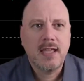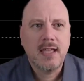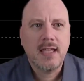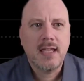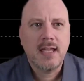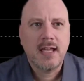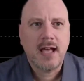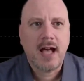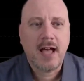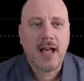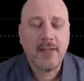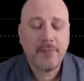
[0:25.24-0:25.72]

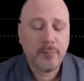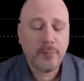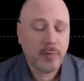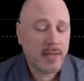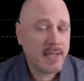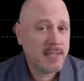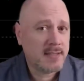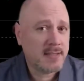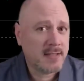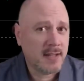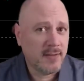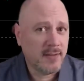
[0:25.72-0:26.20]
I've
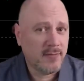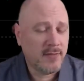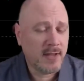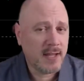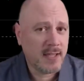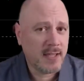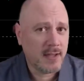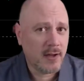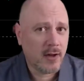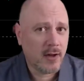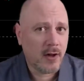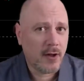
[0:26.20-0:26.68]
placed
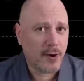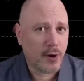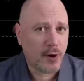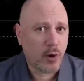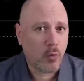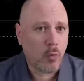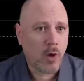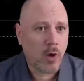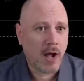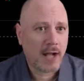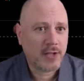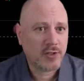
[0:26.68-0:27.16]
Nvidia on our
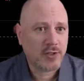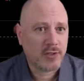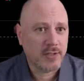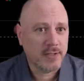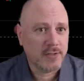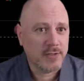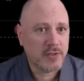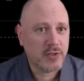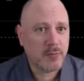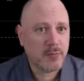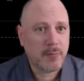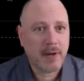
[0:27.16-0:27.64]
watch
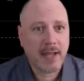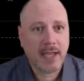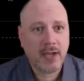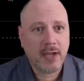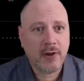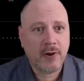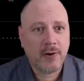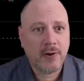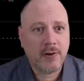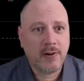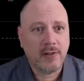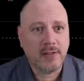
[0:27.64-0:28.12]
list, but I
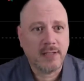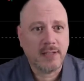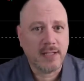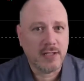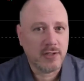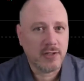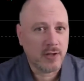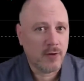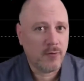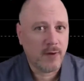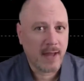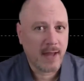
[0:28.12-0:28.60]
currently
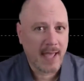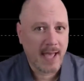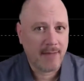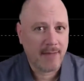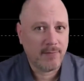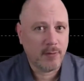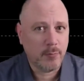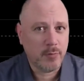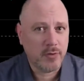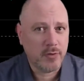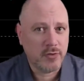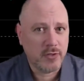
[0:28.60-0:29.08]
don't have
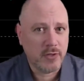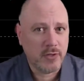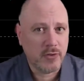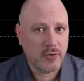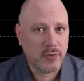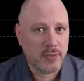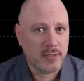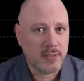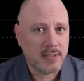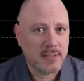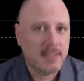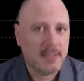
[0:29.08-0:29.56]
a
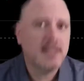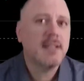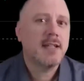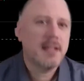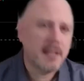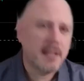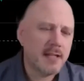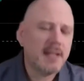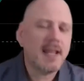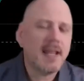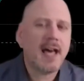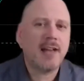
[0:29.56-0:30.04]
position.
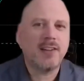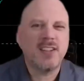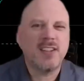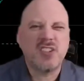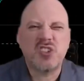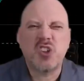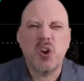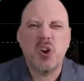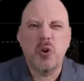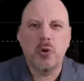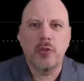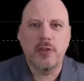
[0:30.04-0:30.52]
Now let's
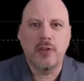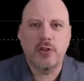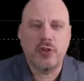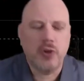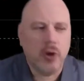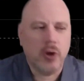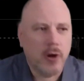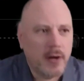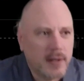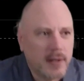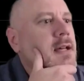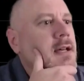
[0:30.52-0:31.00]
go to the
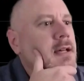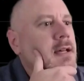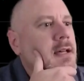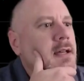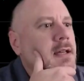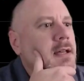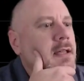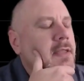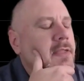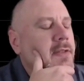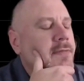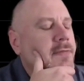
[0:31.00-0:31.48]
chart.
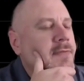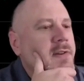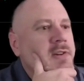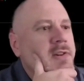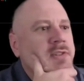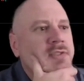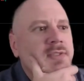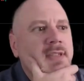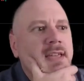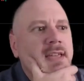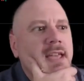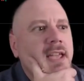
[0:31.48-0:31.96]
The
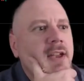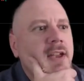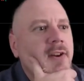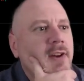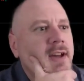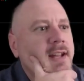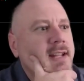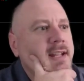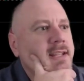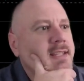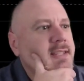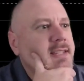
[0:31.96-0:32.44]
first thing you're
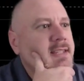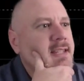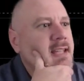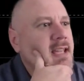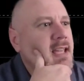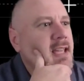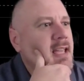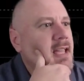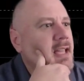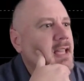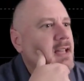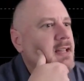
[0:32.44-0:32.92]
going to
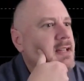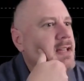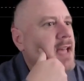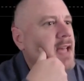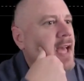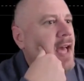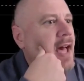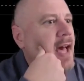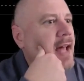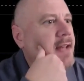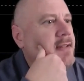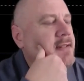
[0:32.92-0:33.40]
see
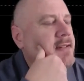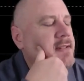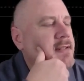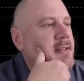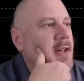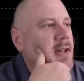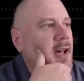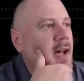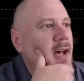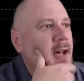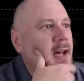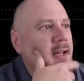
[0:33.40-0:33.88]
at
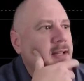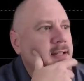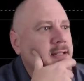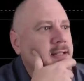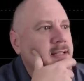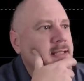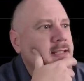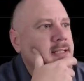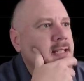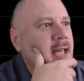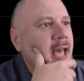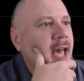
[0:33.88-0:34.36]

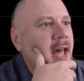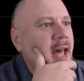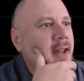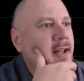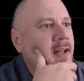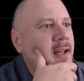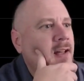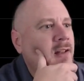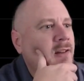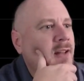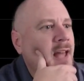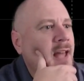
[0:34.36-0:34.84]
a
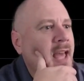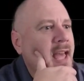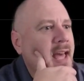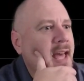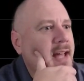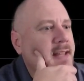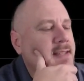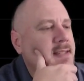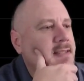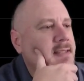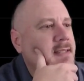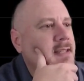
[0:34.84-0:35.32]

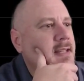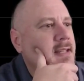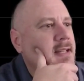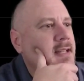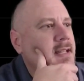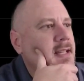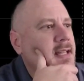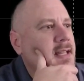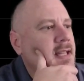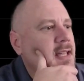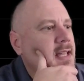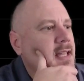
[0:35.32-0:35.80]
glance
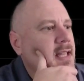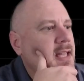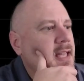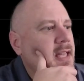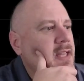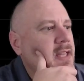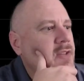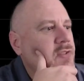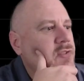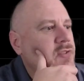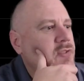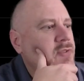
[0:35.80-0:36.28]

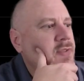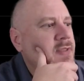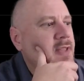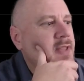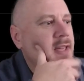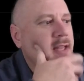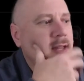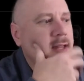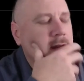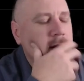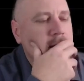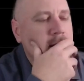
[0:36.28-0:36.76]
is
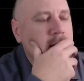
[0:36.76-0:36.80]
that